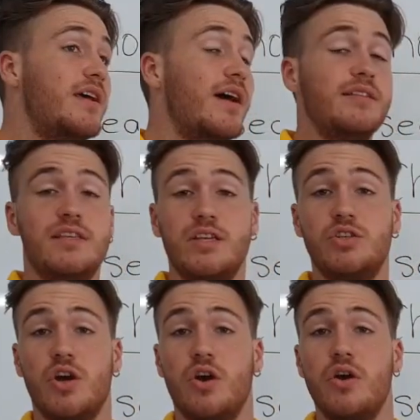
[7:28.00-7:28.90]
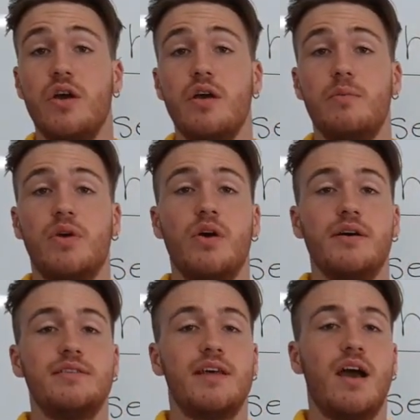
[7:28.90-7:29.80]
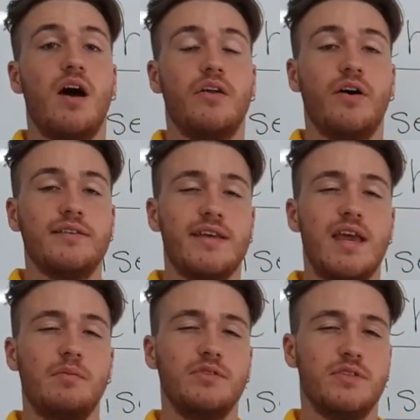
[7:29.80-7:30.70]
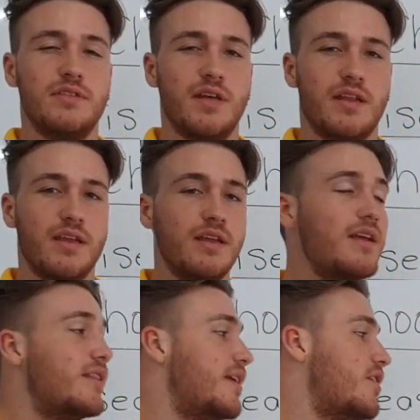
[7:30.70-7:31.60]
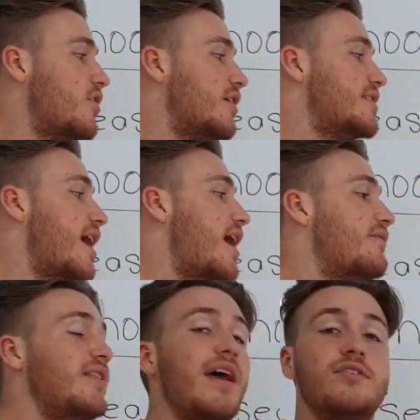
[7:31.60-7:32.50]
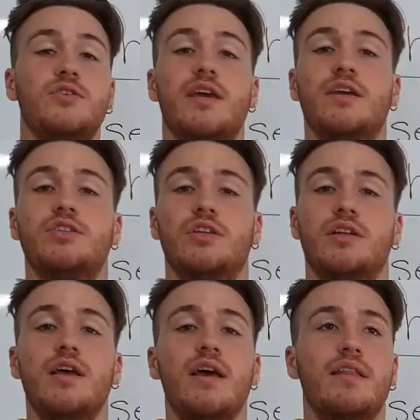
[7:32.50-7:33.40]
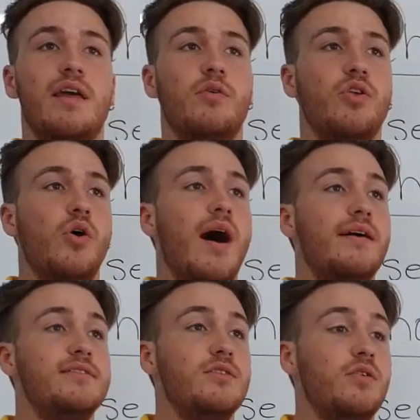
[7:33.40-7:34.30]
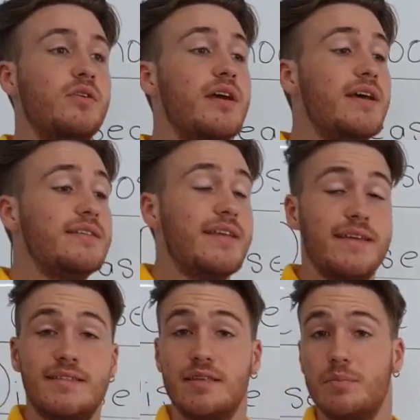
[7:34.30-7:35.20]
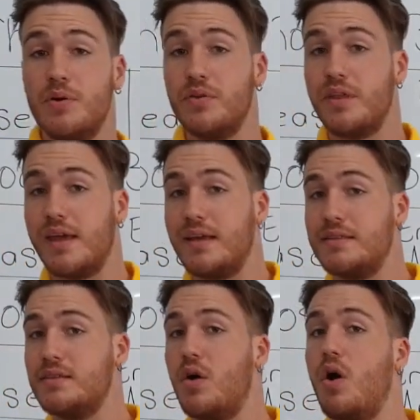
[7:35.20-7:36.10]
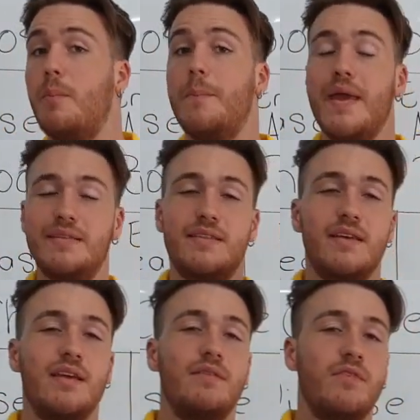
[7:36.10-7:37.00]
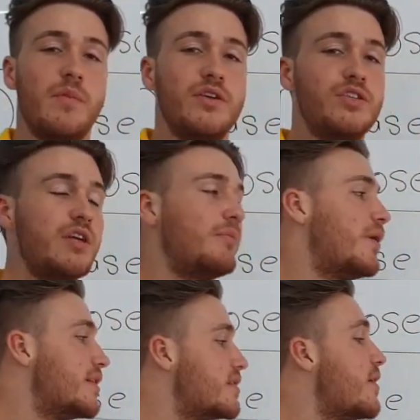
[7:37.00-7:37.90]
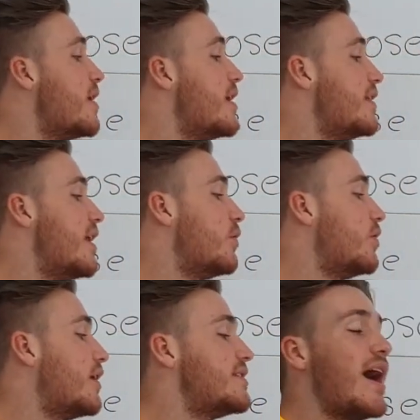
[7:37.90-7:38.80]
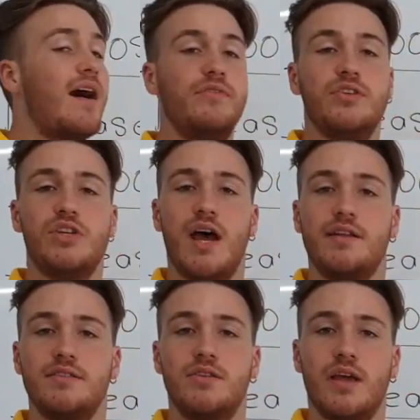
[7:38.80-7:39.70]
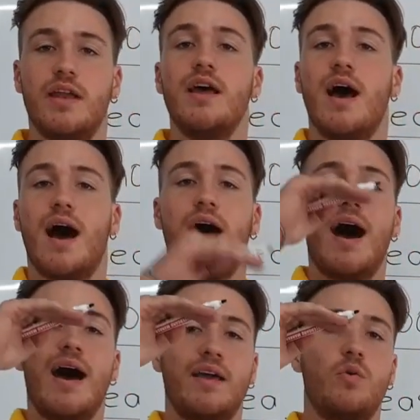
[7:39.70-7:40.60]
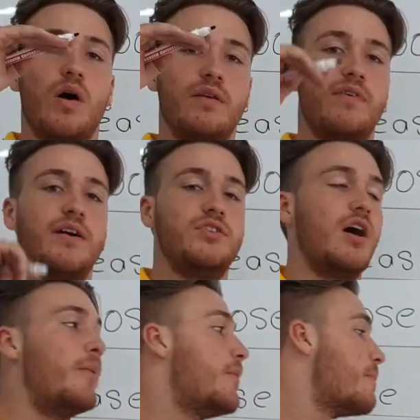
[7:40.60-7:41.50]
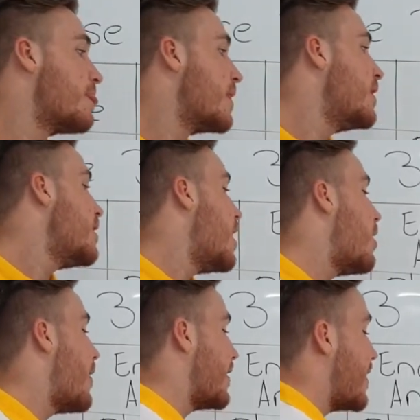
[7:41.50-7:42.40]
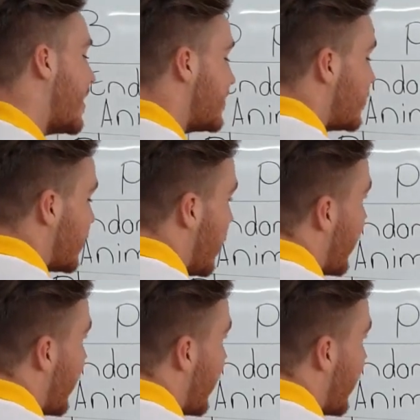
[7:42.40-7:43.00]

a teacher, because they are not able to study. They do not have the education. They will know how to say simple things or basic information, but they will not have the chance to get a high qualified job. Alright guys, so here